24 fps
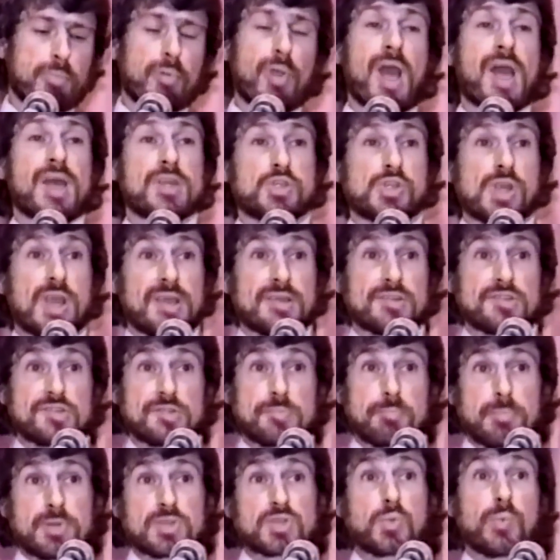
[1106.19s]
projects
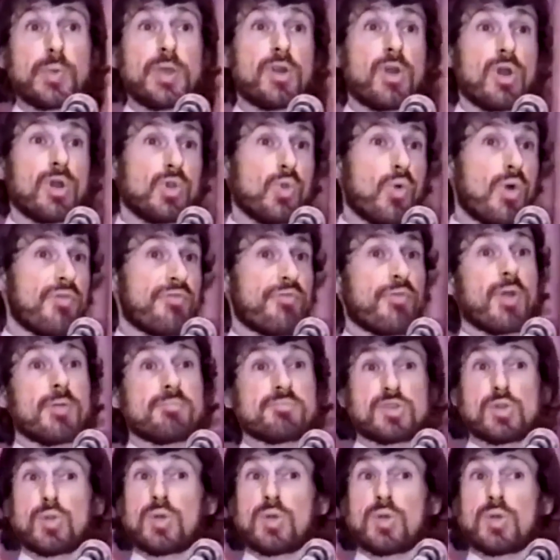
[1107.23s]
between our law firm's